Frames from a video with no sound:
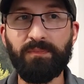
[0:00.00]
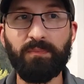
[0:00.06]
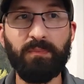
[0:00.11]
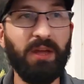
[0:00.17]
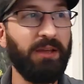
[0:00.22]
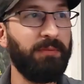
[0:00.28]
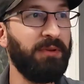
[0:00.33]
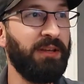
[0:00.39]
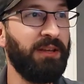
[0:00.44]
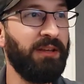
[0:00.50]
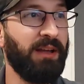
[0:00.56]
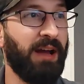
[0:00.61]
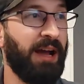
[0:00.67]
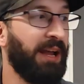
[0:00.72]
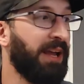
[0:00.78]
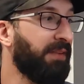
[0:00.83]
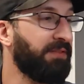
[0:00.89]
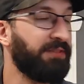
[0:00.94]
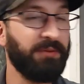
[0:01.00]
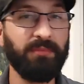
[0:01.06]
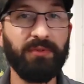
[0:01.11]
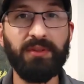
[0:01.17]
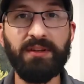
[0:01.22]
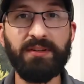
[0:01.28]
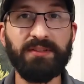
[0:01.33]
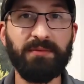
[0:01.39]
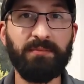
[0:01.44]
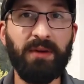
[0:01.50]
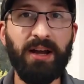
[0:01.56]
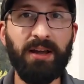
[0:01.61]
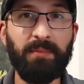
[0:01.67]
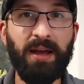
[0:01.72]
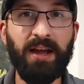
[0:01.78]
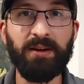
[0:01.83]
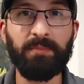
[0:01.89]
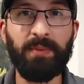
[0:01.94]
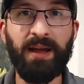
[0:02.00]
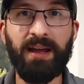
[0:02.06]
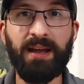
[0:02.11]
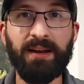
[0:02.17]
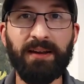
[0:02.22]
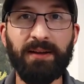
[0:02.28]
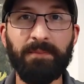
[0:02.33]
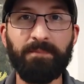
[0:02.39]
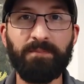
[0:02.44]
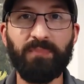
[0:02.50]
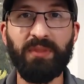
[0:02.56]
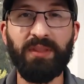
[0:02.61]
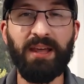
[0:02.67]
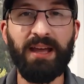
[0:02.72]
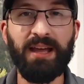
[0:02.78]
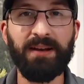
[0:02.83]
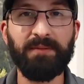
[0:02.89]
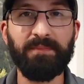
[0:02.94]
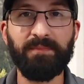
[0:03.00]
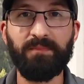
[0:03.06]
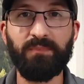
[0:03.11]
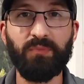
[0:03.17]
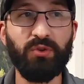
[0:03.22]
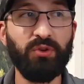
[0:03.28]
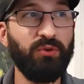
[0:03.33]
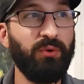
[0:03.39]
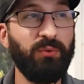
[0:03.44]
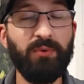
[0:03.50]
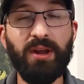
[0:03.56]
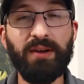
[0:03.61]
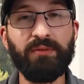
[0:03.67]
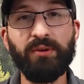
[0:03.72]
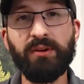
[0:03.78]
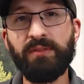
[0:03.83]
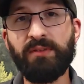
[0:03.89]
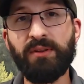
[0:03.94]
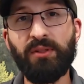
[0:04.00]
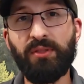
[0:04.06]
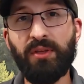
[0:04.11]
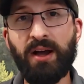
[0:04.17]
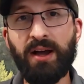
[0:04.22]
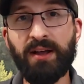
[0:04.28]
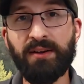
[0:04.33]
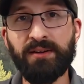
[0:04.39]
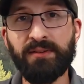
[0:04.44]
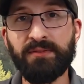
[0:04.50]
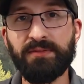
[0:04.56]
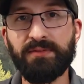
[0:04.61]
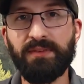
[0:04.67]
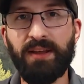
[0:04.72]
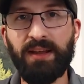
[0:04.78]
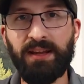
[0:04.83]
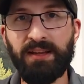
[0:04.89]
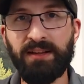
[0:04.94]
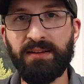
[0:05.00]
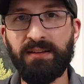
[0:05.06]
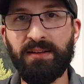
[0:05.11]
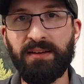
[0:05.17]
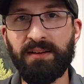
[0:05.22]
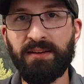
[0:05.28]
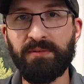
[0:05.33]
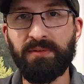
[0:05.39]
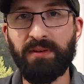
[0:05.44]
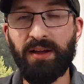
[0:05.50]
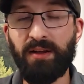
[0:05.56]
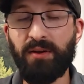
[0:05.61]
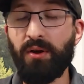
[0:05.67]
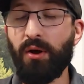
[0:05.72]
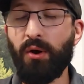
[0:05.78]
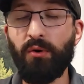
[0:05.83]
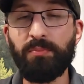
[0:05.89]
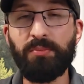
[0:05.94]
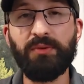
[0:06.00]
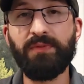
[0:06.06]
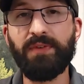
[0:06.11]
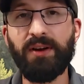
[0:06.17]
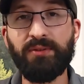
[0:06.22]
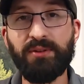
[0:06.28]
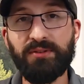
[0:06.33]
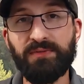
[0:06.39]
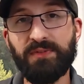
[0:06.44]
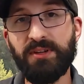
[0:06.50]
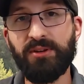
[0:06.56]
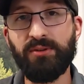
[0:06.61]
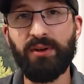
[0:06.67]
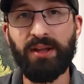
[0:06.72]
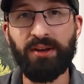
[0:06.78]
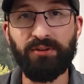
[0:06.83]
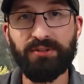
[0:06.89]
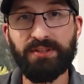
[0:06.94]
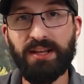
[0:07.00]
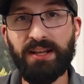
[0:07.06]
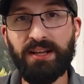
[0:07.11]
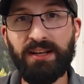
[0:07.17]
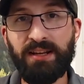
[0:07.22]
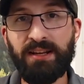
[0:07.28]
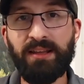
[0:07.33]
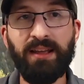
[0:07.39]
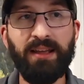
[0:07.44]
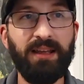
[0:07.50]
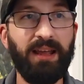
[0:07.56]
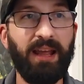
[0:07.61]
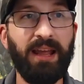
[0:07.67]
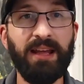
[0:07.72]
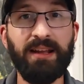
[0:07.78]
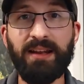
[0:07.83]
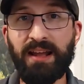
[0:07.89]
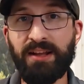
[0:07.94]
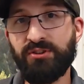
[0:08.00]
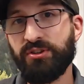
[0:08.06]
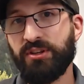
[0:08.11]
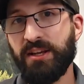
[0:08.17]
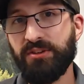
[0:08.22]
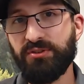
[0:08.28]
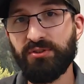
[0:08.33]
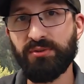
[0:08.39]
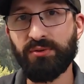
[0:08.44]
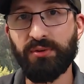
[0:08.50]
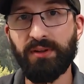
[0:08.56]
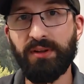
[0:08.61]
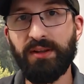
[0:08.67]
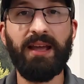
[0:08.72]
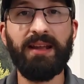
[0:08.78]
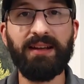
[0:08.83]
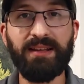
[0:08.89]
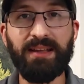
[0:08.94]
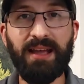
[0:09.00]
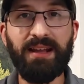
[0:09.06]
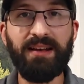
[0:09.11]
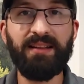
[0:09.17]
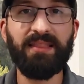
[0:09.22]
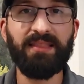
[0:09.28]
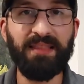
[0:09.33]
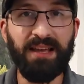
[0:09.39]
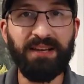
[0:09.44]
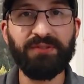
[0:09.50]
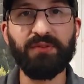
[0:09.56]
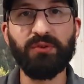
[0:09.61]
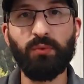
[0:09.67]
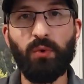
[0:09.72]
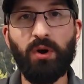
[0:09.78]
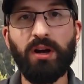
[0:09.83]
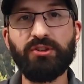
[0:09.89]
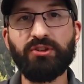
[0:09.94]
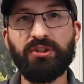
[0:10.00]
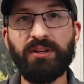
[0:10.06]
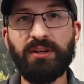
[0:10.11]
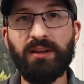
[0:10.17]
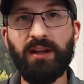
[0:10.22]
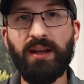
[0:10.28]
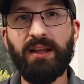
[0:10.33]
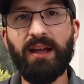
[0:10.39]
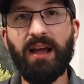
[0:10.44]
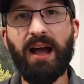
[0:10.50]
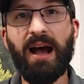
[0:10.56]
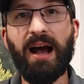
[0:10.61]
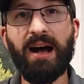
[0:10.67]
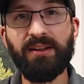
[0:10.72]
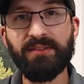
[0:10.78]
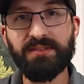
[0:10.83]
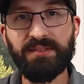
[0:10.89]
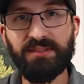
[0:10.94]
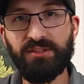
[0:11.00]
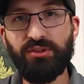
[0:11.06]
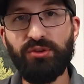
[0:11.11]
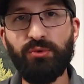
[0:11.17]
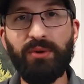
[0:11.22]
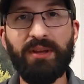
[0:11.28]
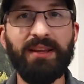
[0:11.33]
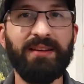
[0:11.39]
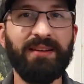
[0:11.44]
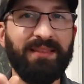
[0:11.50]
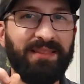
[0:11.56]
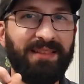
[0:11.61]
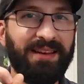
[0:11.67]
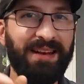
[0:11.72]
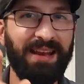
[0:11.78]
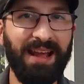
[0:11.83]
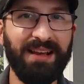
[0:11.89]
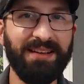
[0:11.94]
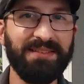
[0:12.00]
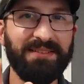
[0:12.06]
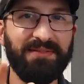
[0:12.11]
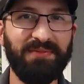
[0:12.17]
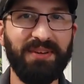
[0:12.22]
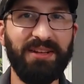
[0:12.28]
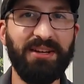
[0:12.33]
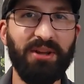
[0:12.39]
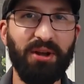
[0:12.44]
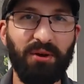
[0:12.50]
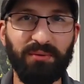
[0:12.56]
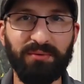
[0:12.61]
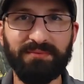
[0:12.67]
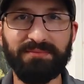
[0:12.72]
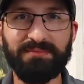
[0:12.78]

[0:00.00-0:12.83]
maybe I have some things in my backpack that you've never even thought of. And I hope you found this video entertaining and educational. And again, thanks for watching. I'll see you in the next video.